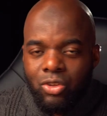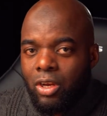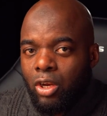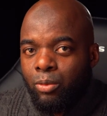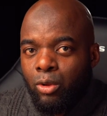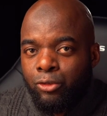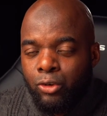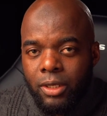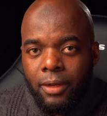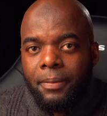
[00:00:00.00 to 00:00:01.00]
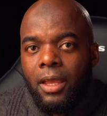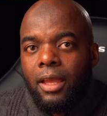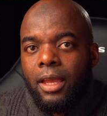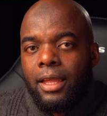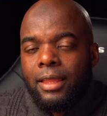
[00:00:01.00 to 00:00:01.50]
the global footer,
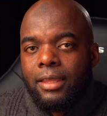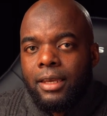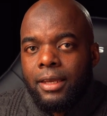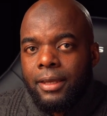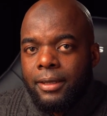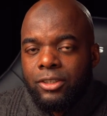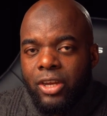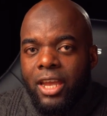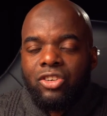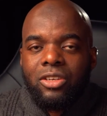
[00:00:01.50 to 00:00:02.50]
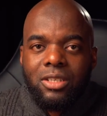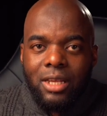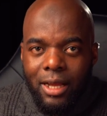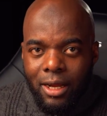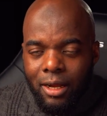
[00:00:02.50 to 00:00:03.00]
the changes
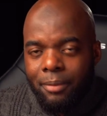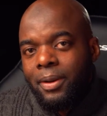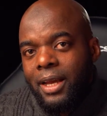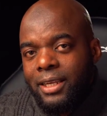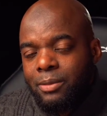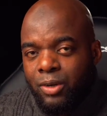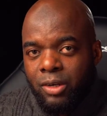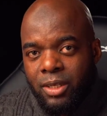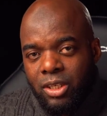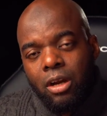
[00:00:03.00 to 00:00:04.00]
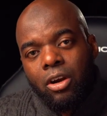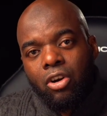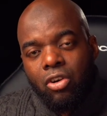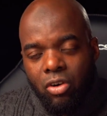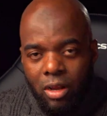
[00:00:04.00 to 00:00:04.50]
are applied pretty much
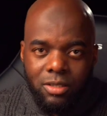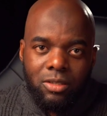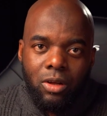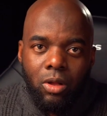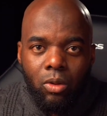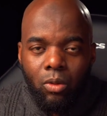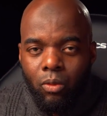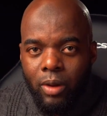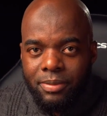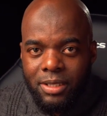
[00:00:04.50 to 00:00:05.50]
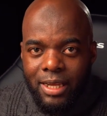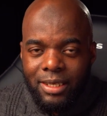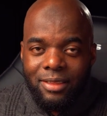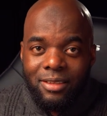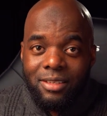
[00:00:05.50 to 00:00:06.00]
across the whole website.
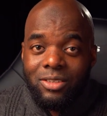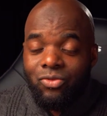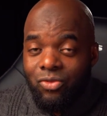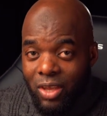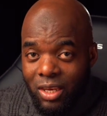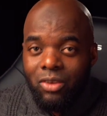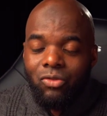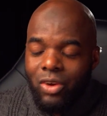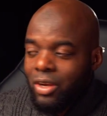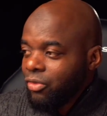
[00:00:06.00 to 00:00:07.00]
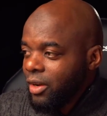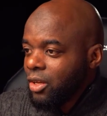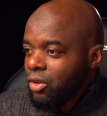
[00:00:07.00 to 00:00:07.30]
And this is really, really, really